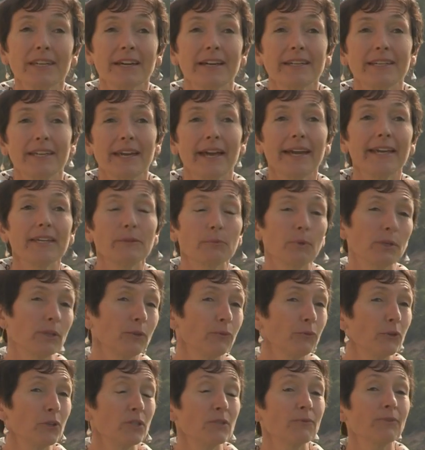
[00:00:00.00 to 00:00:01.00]
eighty-eight, when
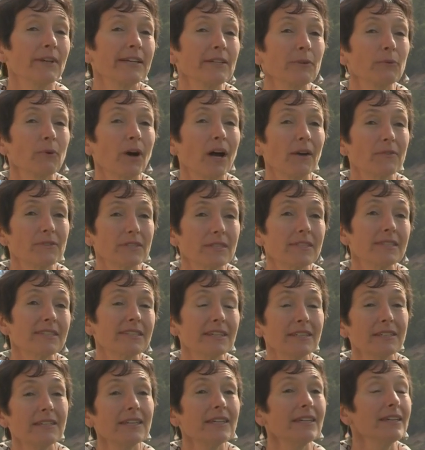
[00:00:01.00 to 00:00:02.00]
the first fleet arrives in
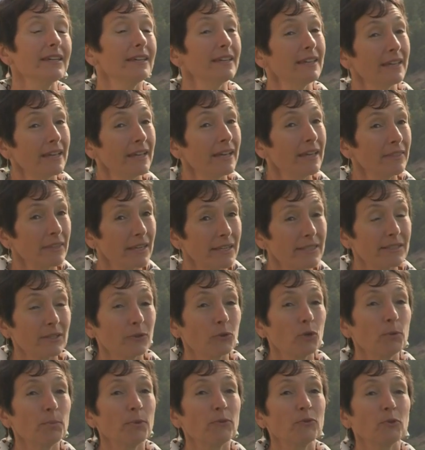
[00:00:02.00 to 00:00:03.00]
Sydney, there's a
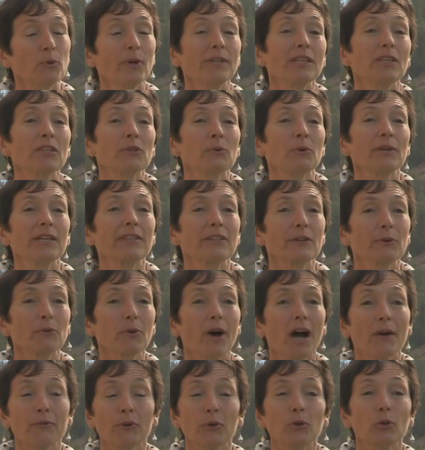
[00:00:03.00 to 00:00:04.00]
group of twenty-three that
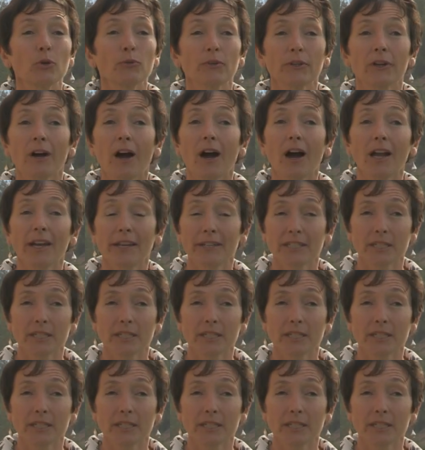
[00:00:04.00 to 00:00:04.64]
arrive on Norfolk Island